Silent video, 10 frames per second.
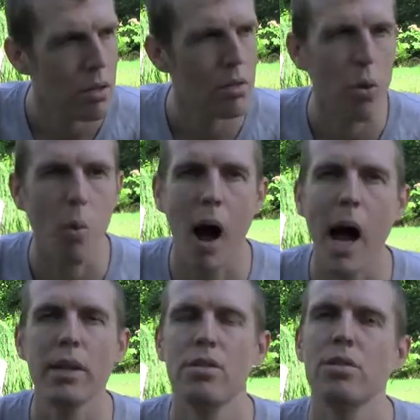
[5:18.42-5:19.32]
So
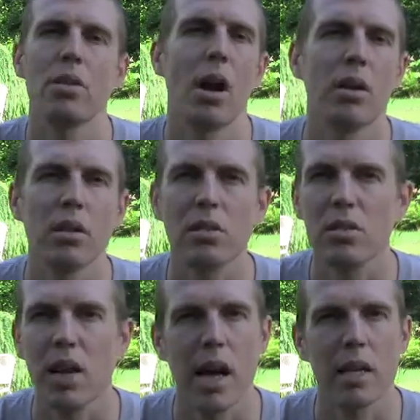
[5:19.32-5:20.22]
why use an article
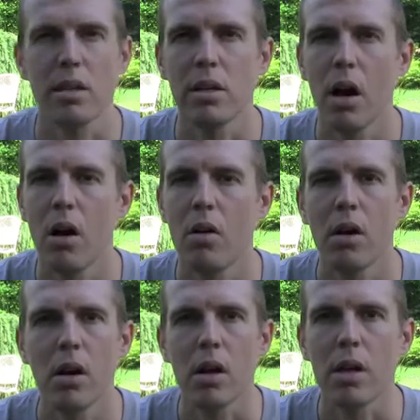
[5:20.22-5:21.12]
site, you know?
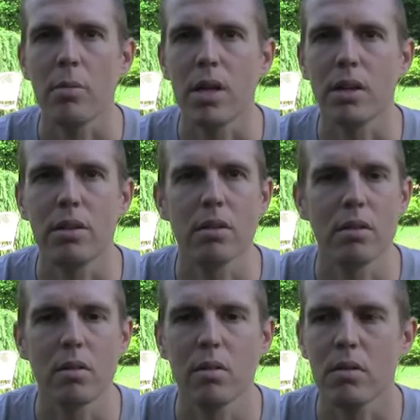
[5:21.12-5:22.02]
I mean,
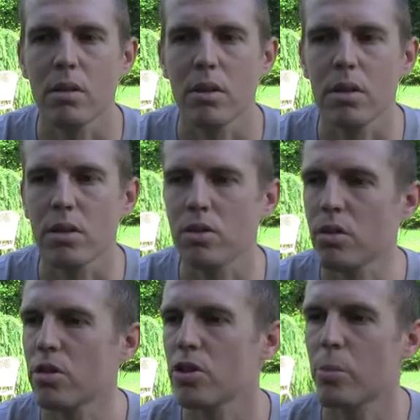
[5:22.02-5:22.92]
as
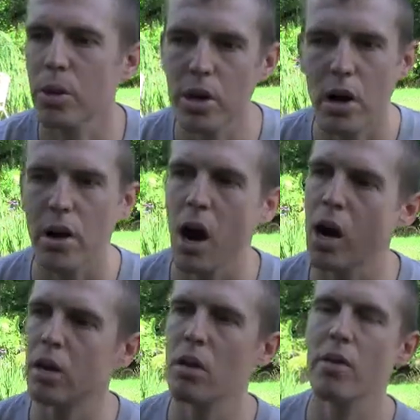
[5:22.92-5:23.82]
soon as you put an
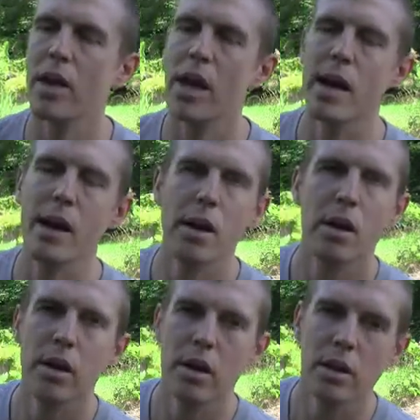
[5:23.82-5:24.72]
article there,
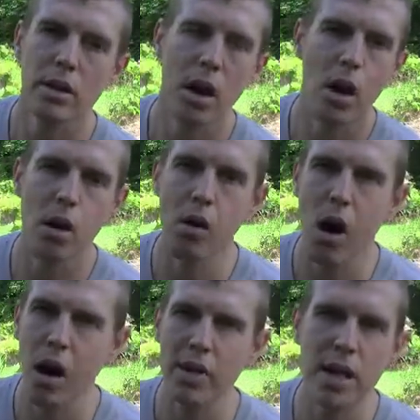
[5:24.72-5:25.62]
you know,
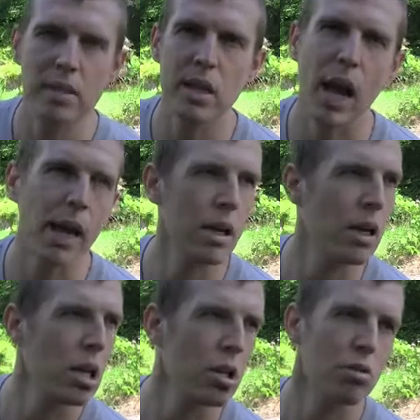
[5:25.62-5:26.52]
on that site,
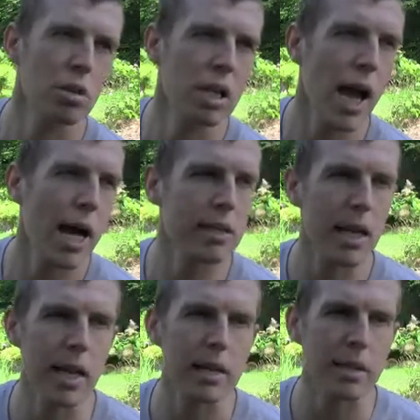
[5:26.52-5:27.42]
you'll realize
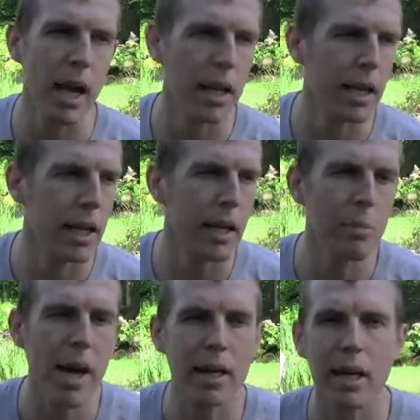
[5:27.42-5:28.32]
that it's not going to get, it
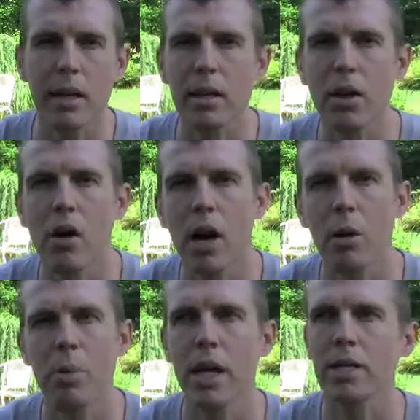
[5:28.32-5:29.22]
might get, you know, on
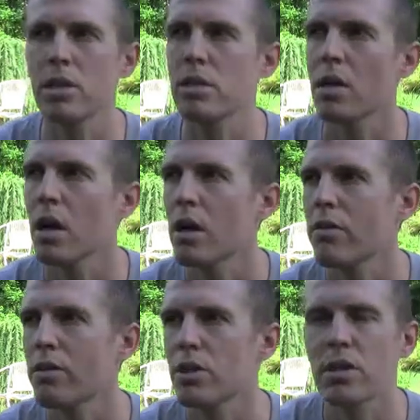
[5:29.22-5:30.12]
hub pages,
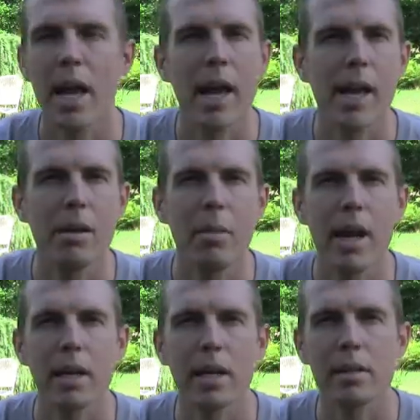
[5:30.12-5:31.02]
first day you
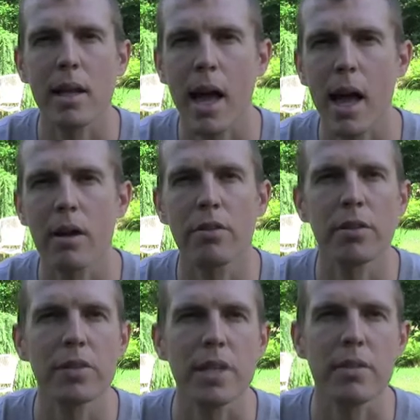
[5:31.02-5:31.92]
might get 10 or
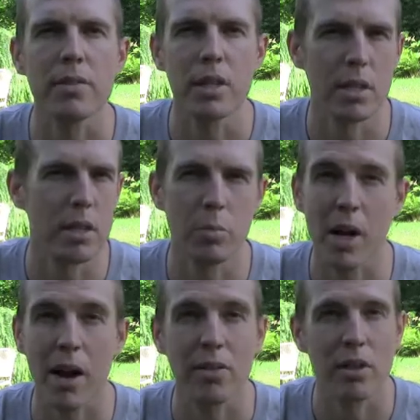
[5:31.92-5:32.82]
15 visits, but
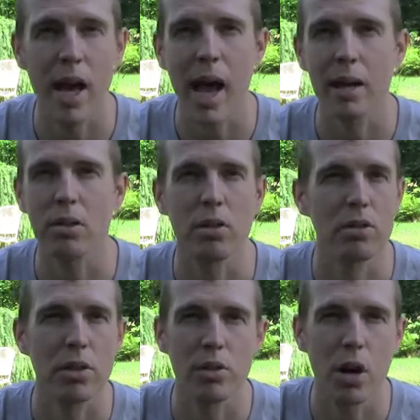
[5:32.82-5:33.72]
after that you'll
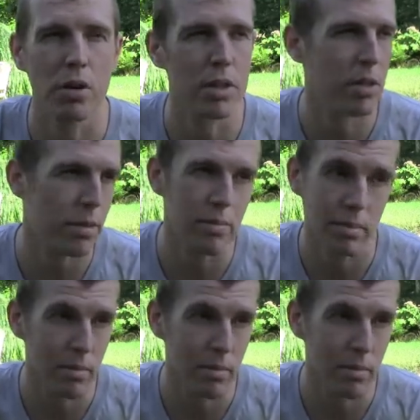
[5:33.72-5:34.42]
notice